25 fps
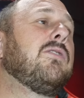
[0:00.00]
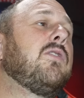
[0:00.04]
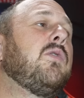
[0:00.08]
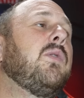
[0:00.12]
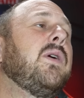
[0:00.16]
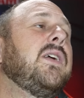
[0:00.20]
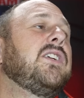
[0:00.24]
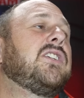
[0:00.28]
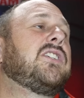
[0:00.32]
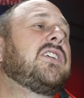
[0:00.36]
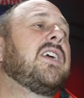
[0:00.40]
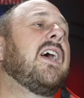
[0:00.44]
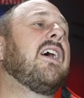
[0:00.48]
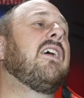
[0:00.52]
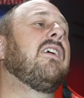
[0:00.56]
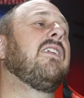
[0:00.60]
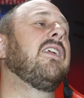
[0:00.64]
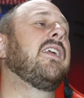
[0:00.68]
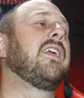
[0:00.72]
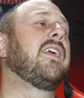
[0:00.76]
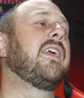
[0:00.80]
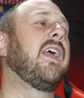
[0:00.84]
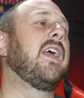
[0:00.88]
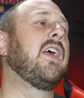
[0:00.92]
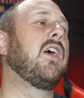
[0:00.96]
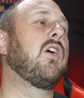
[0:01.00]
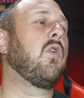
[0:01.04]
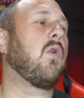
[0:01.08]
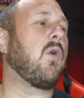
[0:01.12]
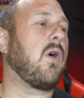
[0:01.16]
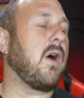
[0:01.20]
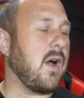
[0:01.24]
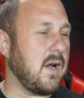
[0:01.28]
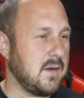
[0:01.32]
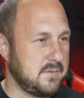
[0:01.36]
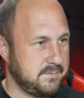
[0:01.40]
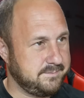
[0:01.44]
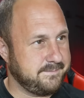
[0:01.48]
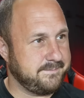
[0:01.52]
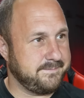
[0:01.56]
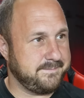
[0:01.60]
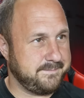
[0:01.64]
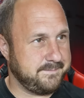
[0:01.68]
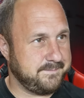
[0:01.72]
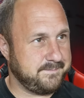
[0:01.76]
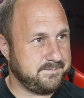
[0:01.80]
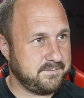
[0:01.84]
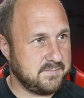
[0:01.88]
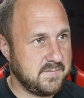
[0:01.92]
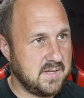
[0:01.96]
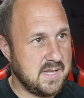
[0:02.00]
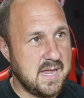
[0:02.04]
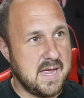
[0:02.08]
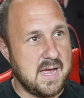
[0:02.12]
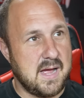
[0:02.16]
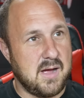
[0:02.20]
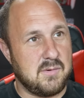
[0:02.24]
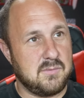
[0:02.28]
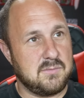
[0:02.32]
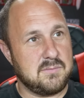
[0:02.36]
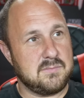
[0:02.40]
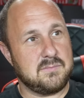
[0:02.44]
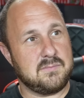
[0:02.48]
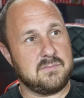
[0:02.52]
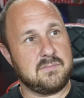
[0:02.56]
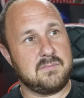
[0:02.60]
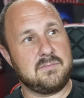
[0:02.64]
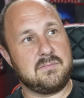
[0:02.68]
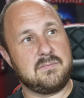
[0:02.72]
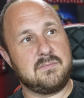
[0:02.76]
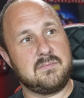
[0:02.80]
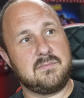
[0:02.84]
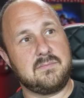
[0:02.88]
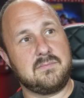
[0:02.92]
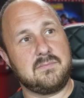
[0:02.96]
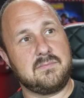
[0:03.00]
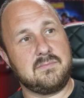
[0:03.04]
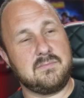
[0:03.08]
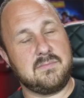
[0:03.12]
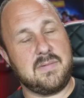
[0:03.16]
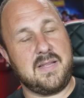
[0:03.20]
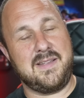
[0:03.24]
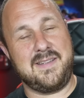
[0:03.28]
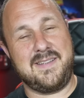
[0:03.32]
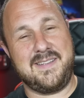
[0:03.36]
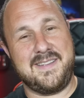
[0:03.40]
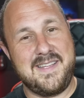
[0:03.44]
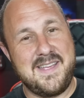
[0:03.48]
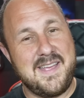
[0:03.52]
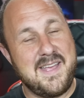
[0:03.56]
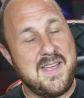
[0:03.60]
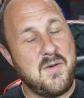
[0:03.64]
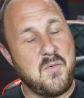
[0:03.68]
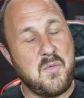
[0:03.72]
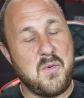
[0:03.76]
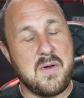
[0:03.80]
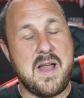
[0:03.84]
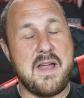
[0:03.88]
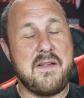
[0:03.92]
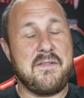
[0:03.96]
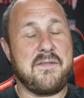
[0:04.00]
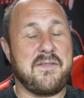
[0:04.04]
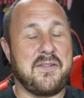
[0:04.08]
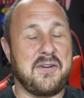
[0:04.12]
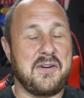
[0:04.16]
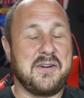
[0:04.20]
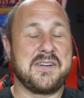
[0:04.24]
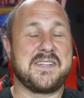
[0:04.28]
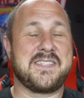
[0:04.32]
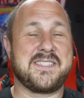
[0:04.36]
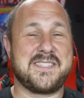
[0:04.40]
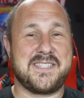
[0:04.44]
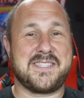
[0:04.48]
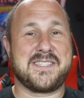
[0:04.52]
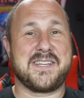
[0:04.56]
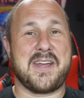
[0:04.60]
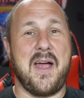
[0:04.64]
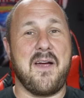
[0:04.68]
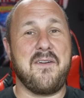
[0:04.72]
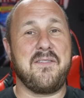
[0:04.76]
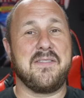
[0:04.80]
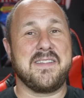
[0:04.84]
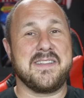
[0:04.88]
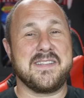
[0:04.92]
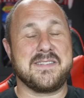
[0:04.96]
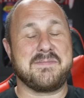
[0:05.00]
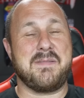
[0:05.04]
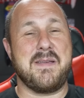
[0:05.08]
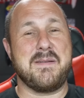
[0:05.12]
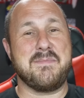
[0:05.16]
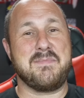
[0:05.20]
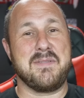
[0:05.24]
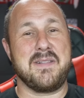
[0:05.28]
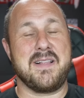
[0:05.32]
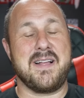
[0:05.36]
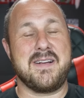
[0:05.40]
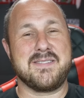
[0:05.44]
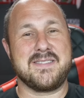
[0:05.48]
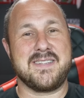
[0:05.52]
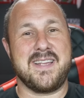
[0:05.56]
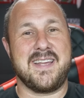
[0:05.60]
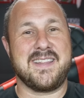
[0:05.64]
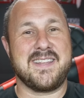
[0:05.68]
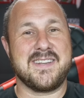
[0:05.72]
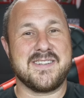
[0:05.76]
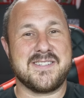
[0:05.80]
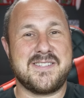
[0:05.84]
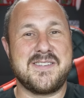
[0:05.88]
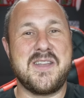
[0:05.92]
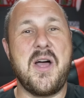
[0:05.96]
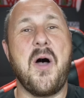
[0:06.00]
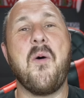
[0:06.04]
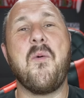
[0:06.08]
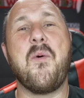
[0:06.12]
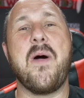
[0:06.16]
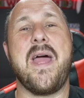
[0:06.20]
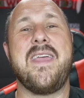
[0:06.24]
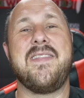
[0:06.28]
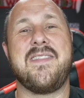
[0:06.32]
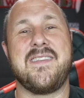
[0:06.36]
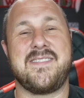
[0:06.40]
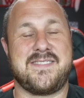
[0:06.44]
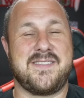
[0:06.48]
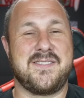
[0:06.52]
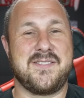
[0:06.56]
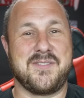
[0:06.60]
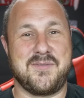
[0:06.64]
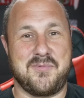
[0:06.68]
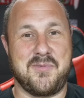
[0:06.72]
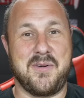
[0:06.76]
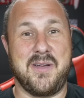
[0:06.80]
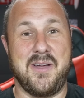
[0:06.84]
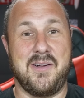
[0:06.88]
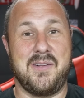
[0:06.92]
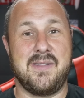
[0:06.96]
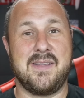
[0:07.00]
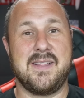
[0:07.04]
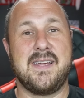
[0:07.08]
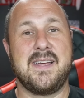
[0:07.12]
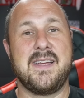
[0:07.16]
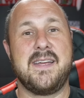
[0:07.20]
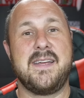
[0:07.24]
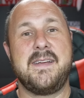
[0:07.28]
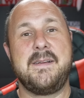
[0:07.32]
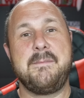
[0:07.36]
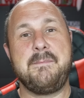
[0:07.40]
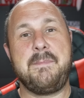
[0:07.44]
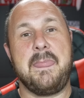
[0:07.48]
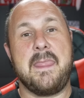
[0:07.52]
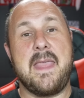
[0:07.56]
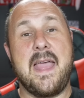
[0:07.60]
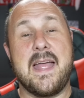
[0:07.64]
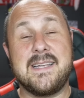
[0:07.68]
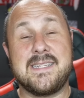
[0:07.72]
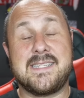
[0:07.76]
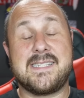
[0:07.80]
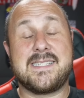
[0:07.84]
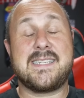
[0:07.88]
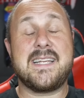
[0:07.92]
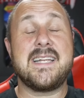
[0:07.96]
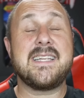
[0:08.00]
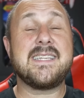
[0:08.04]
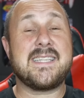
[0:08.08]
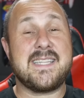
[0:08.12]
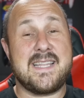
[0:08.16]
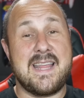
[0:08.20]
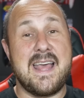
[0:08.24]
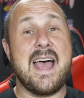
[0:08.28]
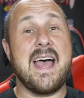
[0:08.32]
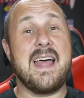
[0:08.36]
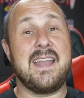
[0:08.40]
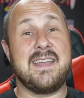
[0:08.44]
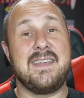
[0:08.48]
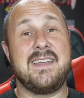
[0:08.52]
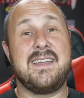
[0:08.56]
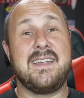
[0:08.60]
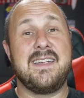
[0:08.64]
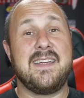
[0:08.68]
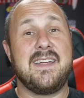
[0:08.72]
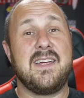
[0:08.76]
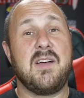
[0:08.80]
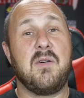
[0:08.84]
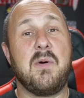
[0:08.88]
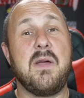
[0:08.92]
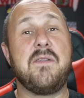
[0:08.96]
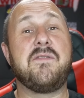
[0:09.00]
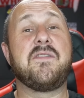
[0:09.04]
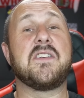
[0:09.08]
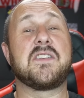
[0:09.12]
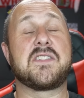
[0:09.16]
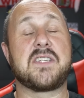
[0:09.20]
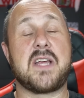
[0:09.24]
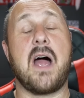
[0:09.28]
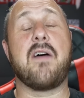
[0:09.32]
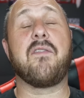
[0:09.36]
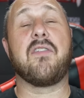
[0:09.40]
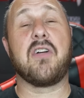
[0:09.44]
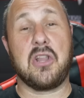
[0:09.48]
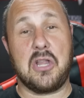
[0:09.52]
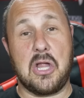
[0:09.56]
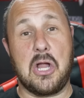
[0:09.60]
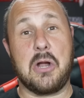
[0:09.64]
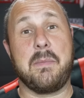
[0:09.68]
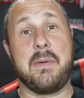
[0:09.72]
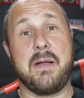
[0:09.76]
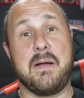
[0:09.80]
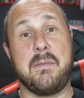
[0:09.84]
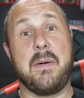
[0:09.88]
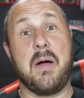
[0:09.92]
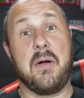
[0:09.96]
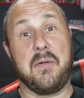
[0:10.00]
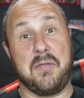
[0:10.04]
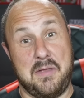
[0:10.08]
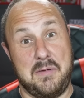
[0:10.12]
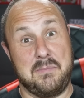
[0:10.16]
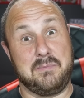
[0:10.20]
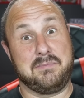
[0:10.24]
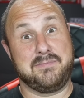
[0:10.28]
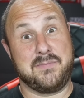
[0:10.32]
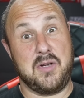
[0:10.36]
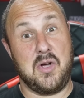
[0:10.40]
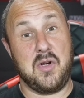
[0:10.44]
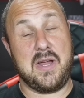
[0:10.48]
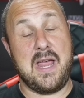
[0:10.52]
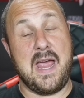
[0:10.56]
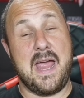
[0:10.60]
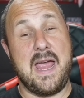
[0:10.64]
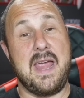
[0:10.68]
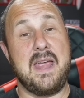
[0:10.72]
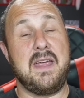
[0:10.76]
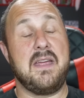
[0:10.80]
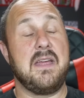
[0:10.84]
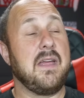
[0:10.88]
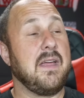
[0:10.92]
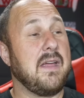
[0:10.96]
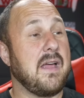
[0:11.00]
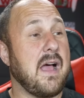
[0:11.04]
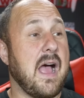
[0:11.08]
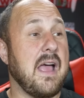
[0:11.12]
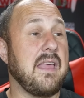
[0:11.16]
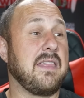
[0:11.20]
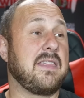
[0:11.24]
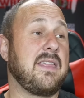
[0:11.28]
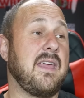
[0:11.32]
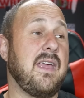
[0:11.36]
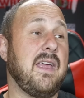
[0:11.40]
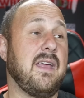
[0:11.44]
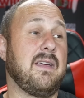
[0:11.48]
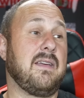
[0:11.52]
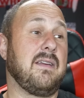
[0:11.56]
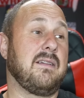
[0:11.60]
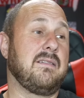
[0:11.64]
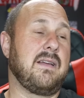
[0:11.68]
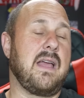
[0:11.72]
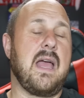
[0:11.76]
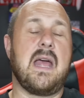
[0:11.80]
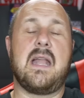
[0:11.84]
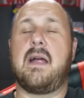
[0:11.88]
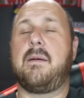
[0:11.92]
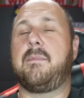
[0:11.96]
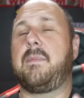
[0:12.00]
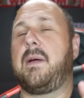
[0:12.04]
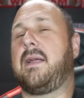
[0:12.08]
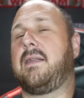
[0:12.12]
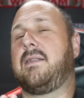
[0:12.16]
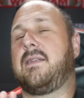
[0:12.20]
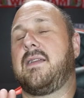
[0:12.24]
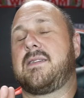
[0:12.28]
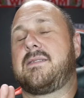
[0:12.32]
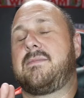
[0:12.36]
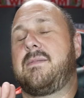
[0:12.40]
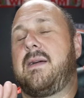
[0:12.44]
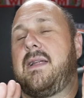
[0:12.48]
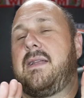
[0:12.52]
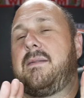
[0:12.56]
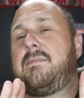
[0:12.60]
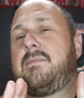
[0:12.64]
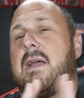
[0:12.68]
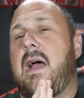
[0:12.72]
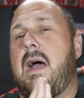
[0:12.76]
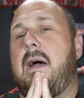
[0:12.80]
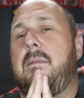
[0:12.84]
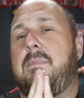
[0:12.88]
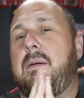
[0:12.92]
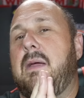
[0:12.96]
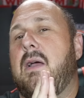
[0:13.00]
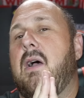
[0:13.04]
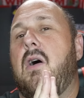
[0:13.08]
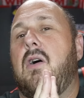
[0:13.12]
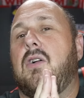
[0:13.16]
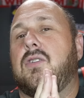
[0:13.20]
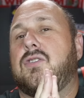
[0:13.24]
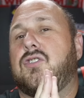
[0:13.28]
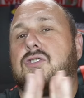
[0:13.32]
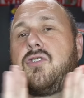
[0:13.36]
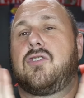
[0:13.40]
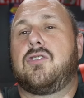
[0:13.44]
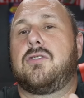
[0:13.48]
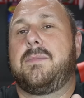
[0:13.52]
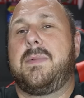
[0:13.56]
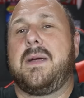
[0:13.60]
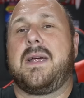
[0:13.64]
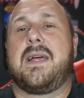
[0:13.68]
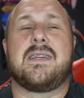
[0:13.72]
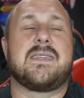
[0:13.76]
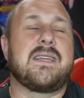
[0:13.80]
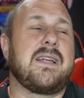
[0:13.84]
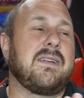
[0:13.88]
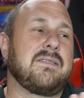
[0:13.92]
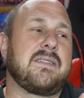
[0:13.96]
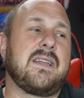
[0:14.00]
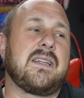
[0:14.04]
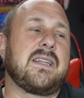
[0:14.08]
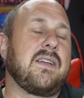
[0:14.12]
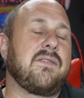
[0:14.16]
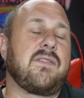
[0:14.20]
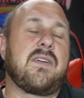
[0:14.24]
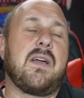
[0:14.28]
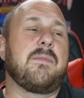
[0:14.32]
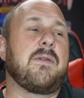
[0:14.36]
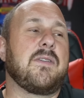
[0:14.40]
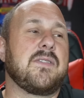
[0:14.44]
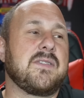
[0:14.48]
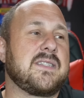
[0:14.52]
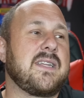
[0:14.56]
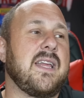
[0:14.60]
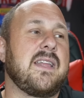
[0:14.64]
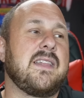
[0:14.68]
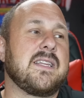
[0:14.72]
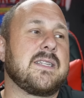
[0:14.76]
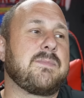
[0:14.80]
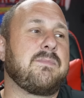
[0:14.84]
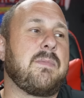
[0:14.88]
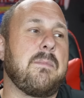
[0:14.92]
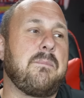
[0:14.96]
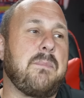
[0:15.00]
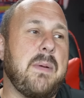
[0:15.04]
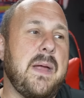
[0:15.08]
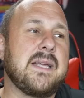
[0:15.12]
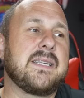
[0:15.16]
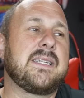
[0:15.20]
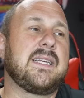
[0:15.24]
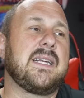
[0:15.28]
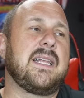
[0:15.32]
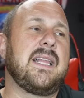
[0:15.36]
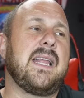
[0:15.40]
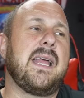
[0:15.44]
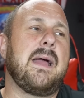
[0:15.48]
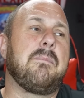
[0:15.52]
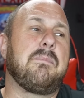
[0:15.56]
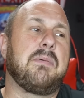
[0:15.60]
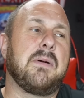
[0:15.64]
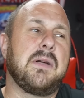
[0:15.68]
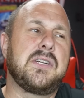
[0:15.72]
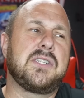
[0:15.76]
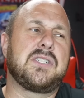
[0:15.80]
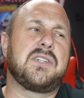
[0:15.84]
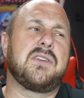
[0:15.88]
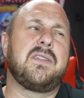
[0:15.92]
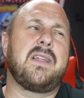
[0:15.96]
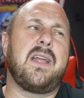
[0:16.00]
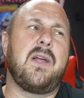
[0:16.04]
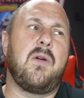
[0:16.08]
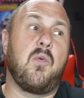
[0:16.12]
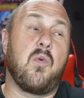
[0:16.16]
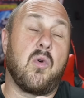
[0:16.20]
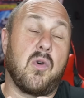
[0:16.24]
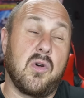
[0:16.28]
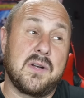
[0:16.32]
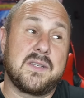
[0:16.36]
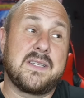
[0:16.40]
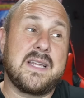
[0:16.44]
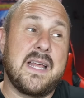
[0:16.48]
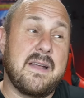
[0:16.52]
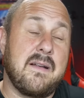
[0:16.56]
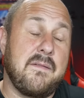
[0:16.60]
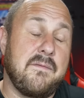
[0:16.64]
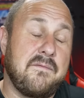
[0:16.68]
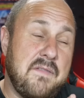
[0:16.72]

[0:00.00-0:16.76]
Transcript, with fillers: Queen Cheryl and King Quran. Now, when I first discovered these people, I was like, there's no way this is real. And since then, we've discovered a little bit about them, okay? I think, and I might, this might not be all true because I don't think they've come out and say this, but basically, I'm pretty sure they worked at a